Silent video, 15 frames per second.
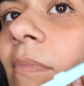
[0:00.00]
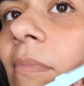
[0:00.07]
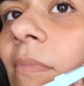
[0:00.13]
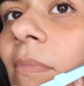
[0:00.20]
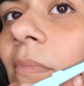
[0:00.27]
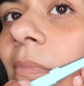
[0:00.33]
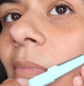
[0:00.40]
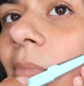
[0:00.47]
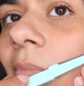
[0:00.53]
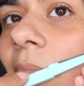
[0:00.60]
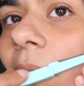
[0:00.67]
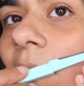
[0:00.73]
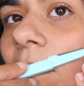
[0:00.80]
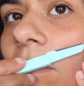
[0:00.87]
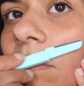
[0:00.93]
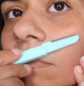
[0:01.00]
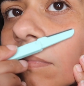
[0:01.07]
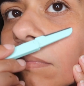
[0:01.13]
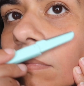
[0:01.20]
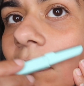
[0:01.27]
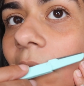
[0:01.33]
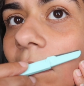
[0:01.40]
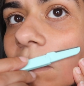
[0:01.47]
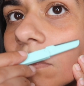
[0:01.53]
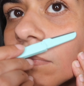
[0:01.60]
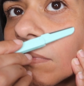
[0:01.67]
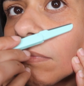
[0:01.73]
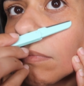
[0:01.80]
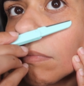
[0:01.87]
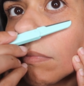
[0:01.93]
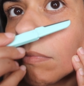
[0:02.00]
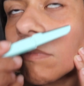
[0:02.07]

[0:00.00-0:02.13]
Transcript: (no one is talking)